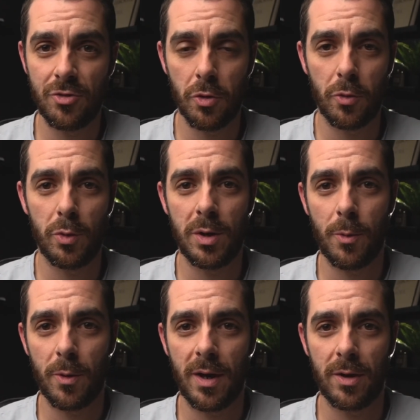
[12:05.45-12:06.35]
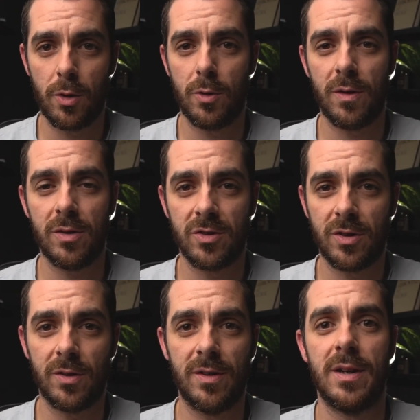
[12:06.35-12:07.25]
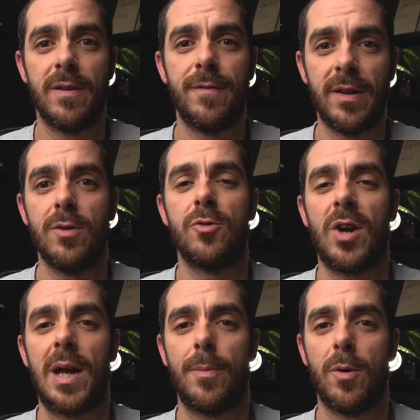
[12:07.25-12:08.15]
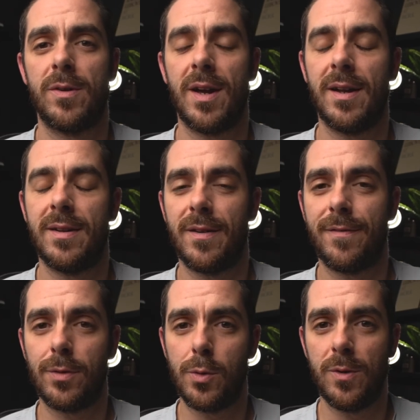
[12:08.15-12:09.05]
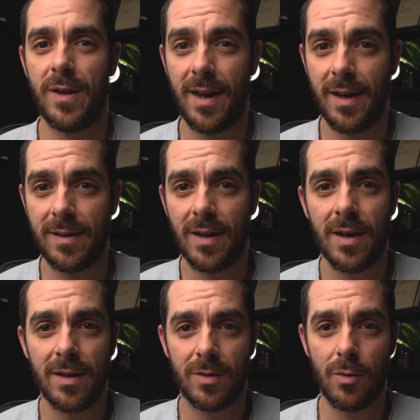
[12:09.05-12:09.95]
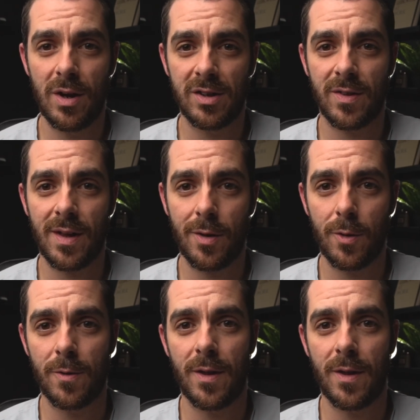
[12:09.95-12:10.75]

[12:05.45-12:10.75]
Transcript: you're going to want a good sturdy video tripod and a fluid head to rest that on.